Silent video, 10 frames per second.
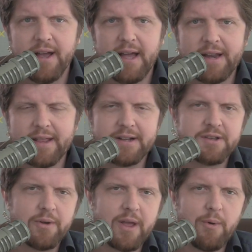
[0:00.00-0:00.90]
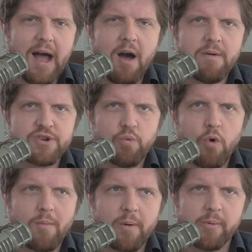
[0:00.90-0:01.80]
And then it's okay. Well, how much
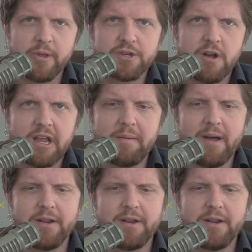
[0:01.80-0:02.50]
warmer are we really talking about?